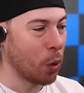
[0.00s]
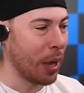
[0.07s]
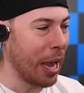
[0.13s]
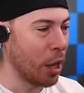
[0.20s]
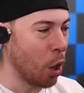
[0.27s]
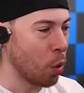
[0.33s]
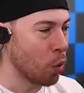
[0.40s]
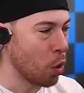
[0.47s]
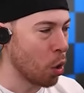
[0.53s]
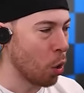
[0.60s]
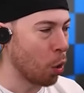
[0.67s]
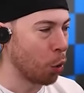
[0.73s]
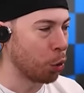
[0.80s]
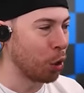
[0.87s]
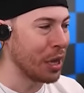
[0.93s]
Okay, go
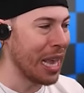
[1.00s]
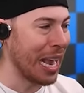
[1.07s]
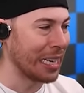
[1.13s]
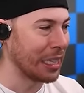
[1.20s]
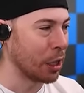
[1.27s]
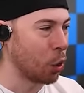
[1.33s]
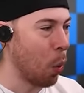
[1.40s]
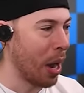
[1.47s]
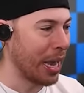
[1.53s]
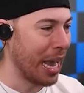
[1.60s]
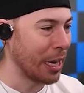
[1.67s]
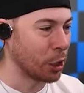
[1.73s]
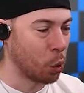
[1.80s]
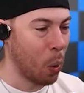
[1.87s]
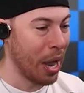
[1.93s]
through the exit. Quick,
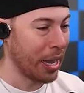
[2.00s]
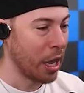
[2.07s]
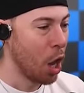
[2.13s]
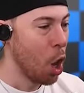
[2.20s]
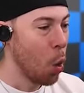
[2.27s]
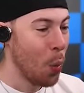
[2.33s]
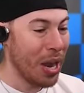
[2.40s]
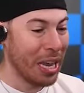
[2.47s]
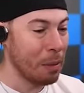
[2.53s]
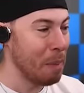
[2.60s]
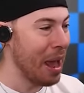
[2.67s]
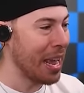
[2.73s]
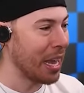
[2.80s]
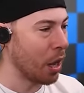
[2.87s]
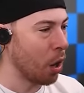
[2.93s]
guys, quick. We can
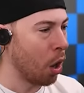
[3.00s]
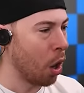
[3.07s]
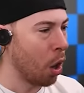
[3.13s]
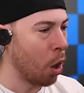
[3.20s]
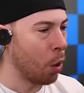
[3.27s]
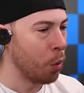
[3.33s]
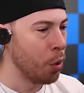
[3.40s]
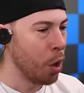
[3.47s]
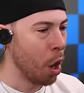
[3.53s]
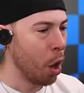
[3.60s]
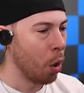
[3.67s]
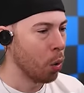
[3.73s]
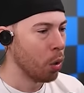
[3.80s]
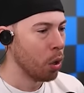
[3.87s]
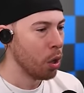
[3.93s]
make it. Oh
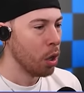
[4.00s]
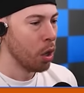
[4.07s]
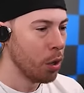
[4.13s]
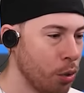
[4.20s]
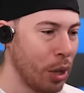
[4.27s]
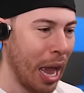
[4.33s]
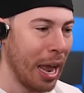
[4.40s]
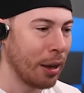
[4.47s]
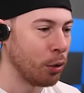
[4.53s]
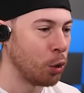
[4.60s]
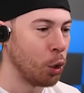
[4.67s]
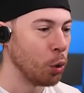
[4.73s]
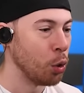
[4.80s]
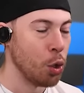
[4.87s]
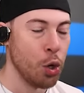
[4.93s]
no, that,
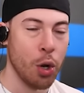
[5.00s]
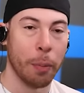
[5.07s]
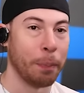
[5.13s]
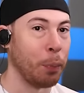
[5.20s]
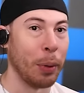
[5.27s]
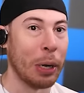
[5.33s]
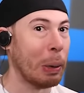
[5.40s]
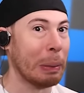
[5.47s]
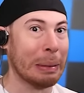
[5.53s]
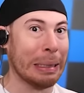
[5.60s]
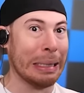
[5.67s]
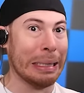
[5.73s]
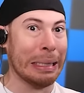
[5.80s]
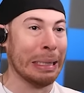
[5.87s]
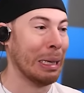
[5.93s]
no, we
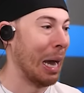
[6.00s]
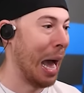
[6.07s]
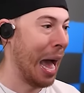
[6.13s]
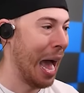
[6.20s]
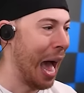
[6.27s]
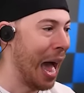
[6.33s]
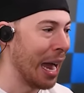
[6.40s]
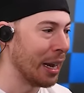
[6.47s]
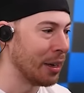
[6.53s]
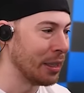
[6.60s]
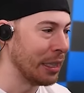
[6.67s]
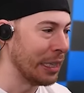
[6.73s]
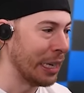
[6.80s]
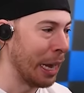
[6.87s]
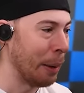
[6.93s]
don't,
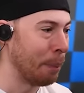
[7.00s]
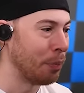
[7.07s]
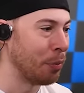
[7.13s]
yep,